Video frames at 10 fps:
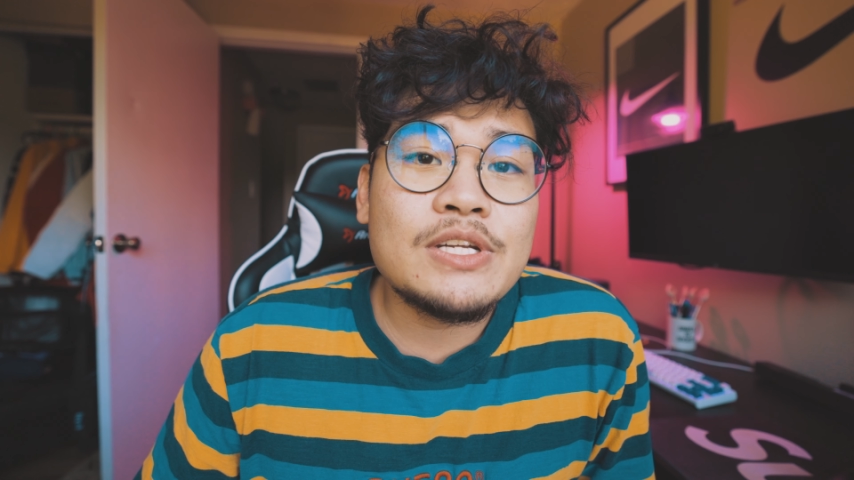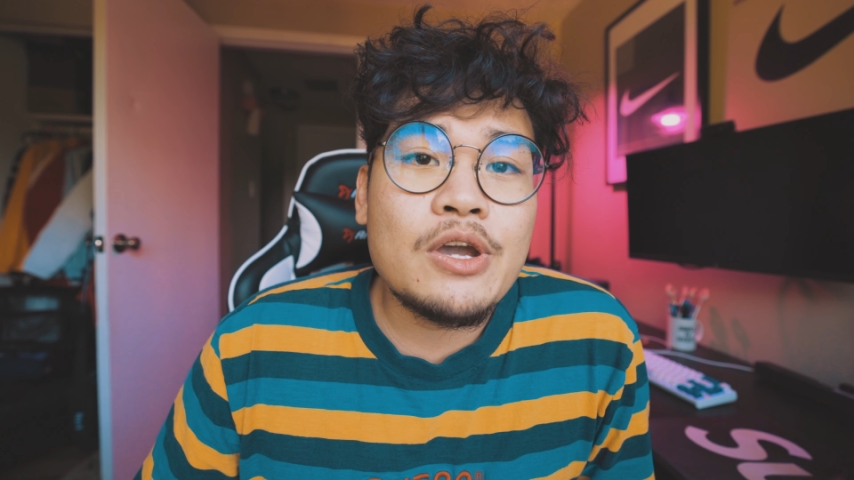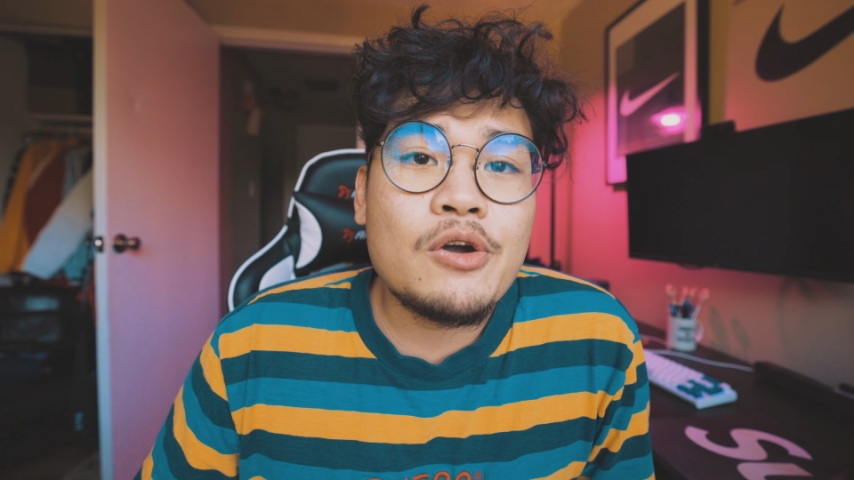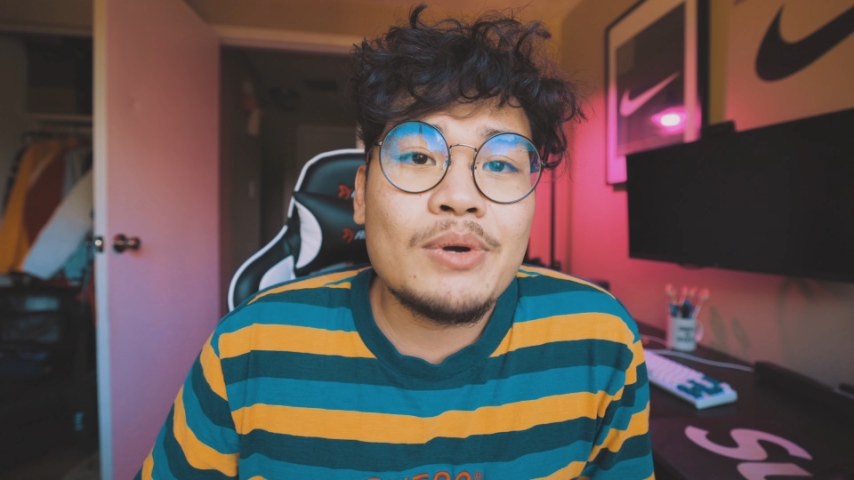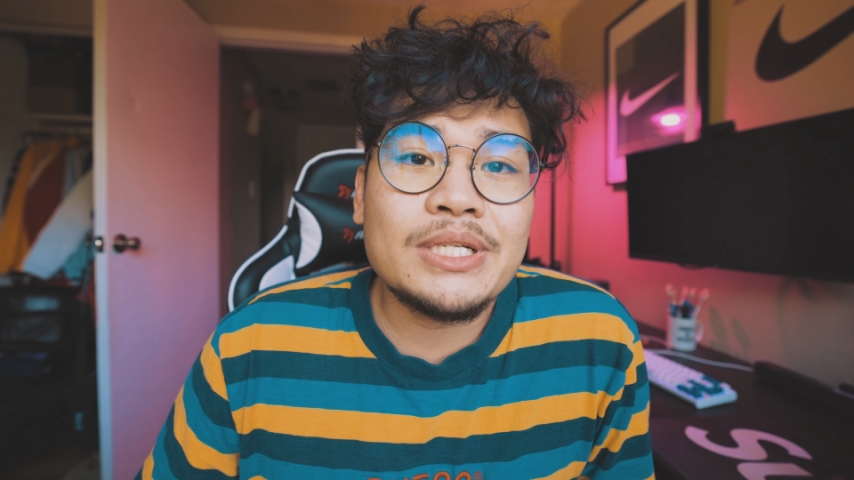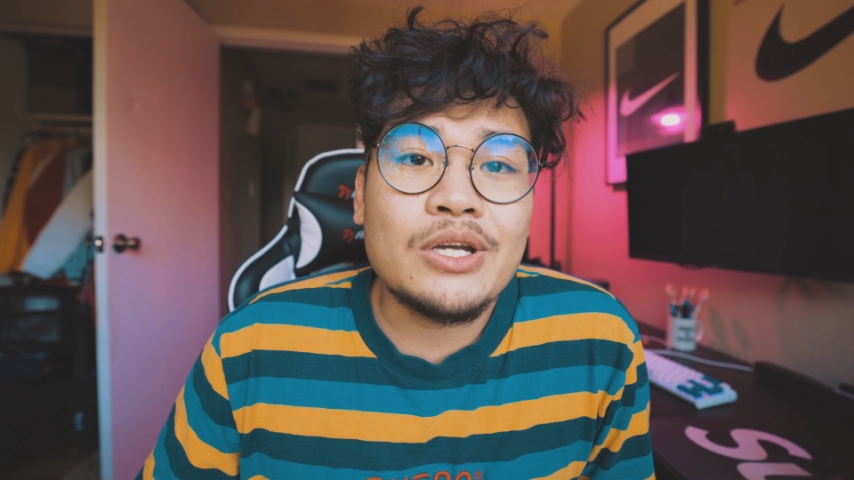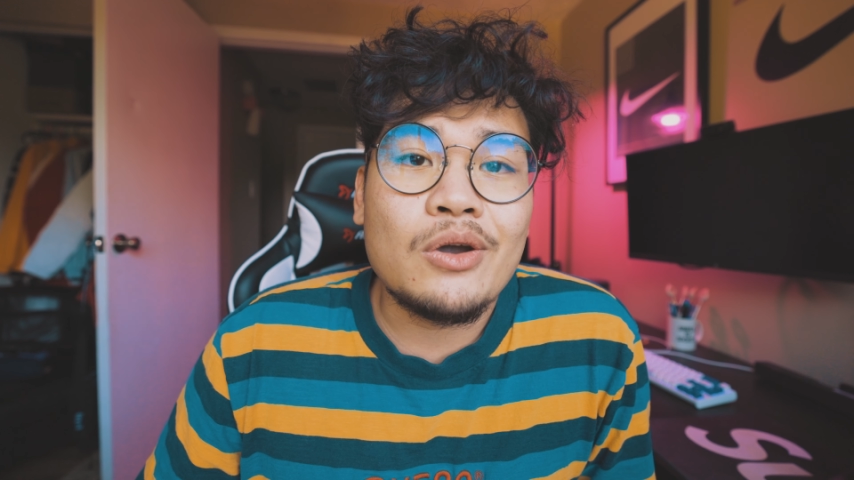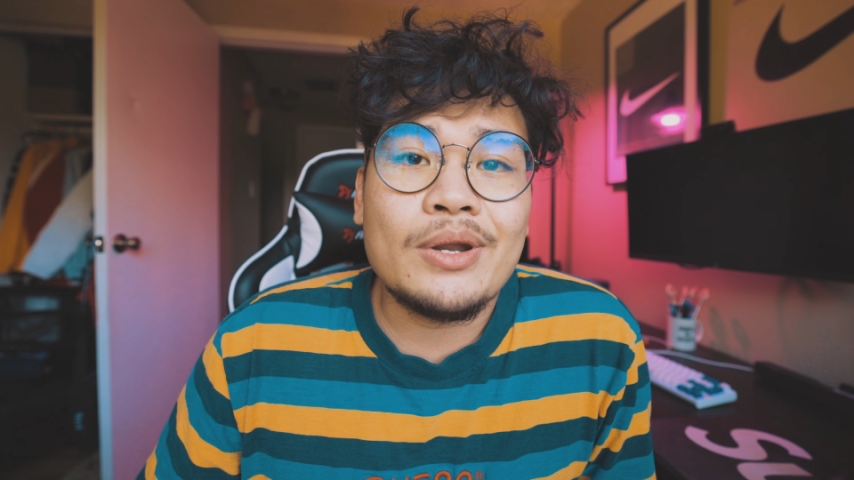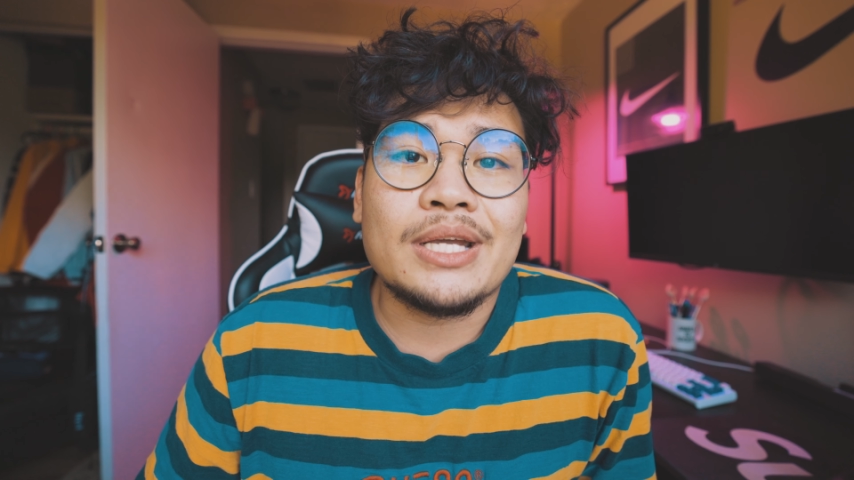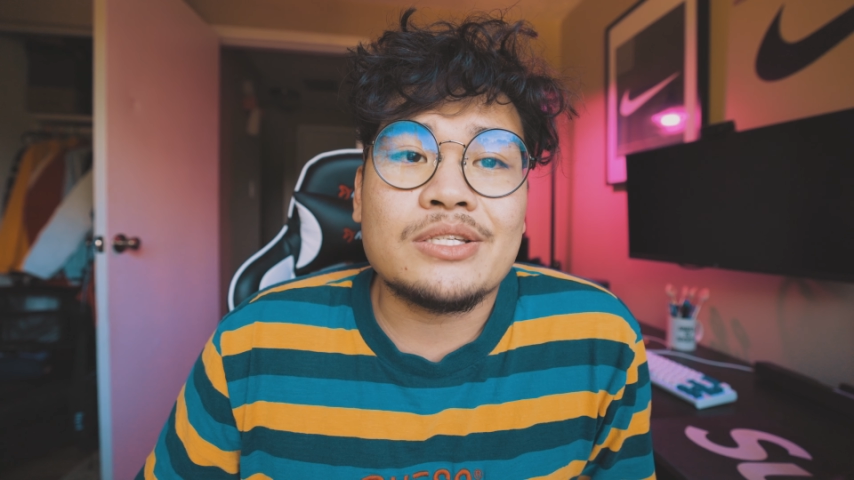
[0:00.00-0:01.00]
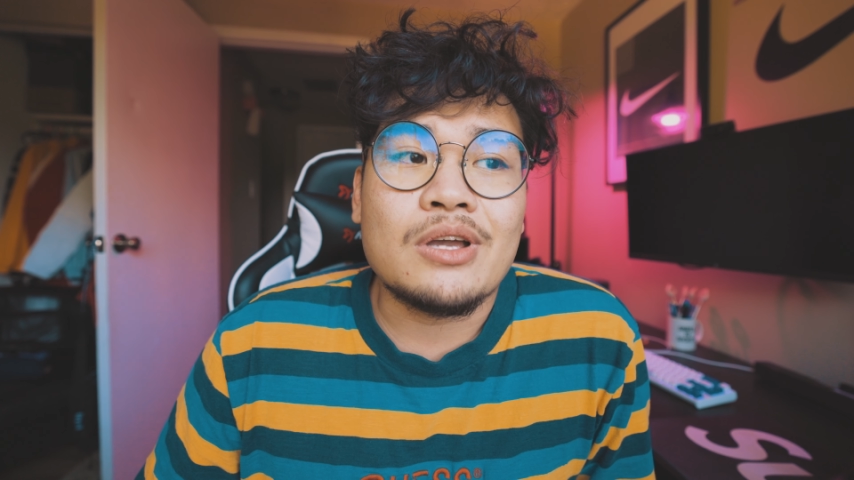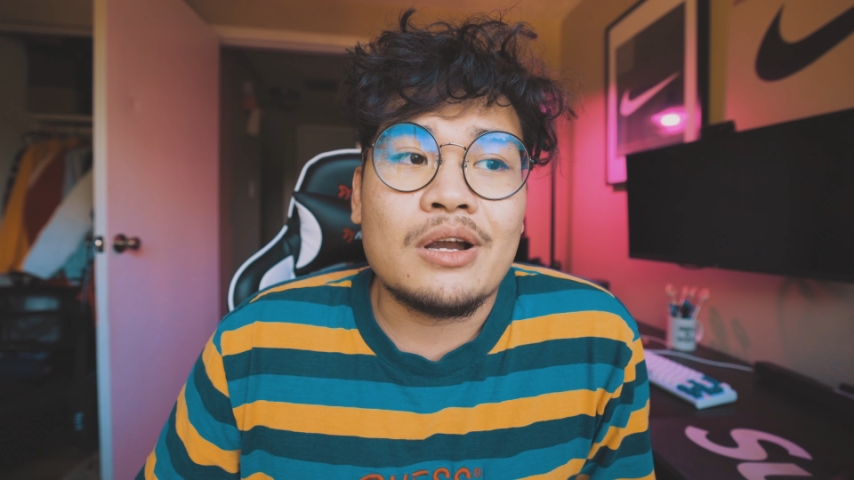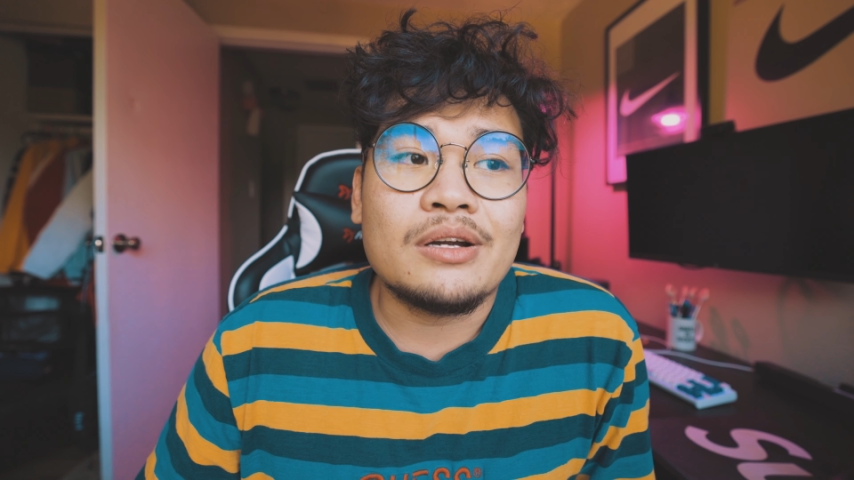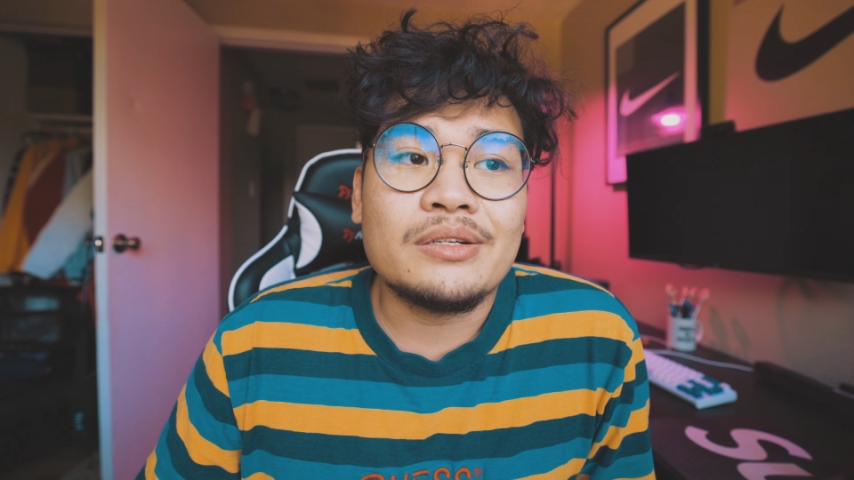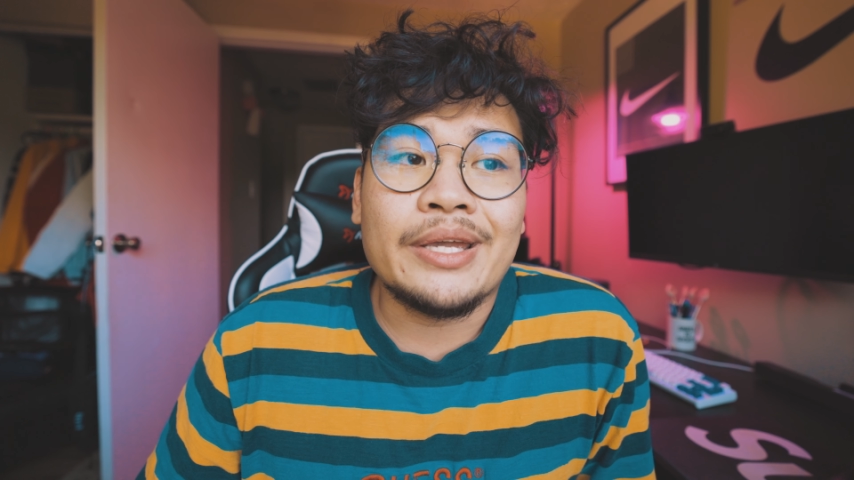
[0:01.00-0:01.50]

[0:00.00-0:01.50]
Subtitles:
know what codecs are,